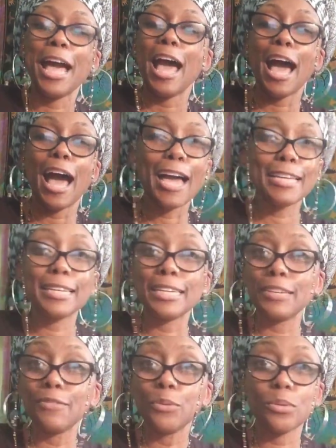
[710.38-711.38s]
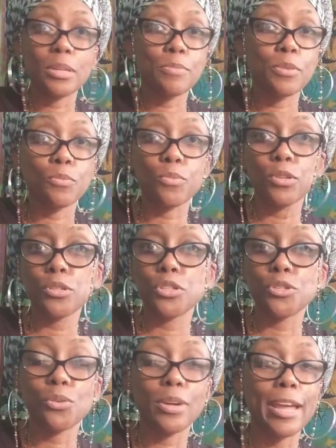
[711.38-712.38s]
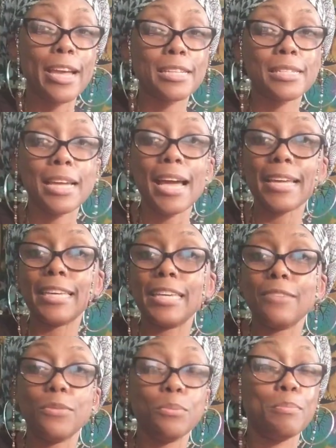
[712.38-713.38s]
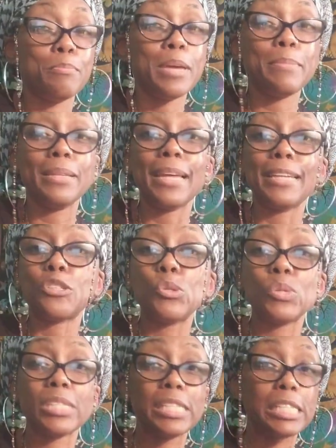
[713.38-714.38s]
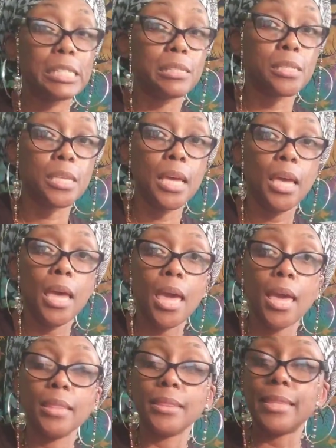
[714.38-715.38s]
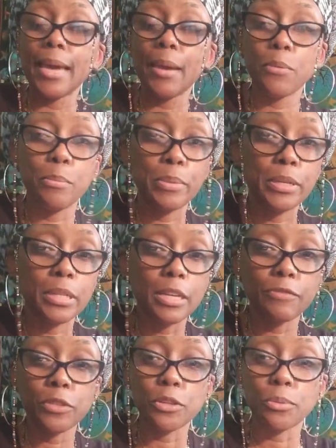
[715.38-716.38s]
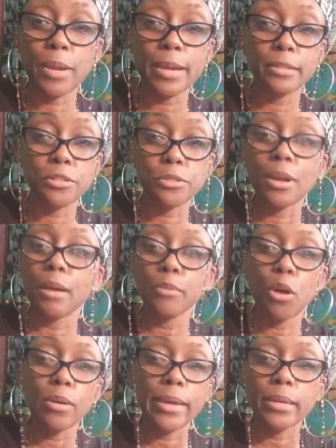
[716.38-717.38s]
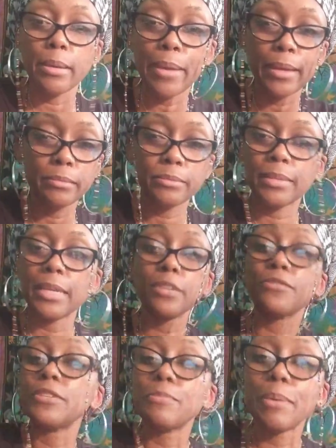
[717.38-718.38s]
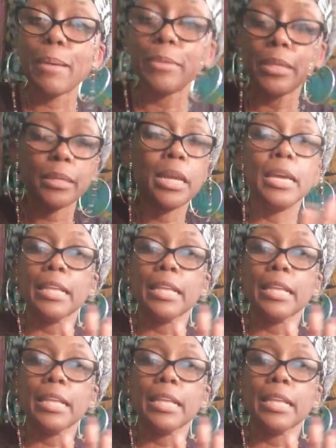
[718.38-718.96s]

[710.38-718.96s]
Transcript: I can give you something real short. Actually, I can give you maybe like 2 sentences, and that will be enough to ground you. Okay, come back. Thank you for even popping in.